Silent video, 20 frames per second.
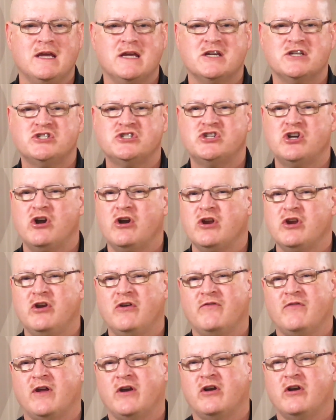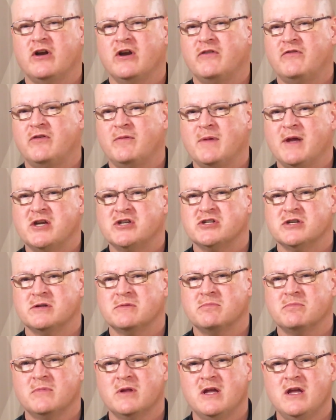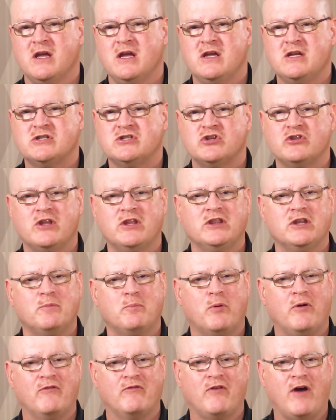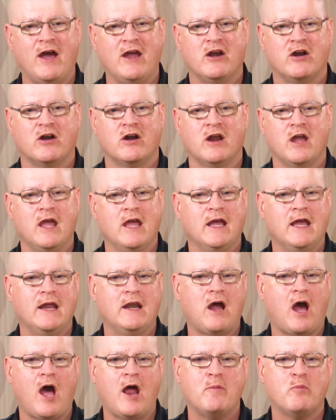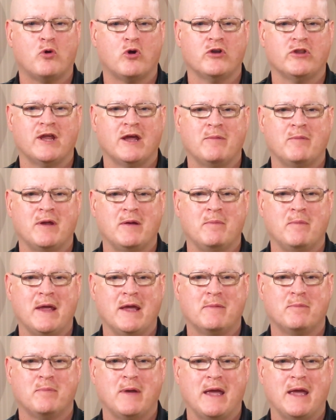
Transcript: is sharing your vendor information so that the provider can onboard them and make